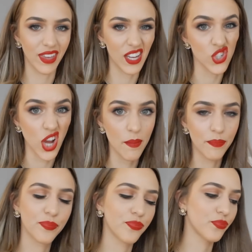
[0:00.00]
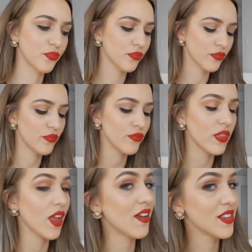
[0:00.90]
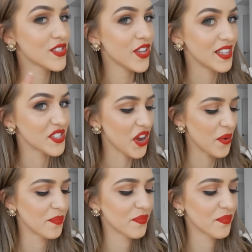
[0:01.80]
each time. So let's go.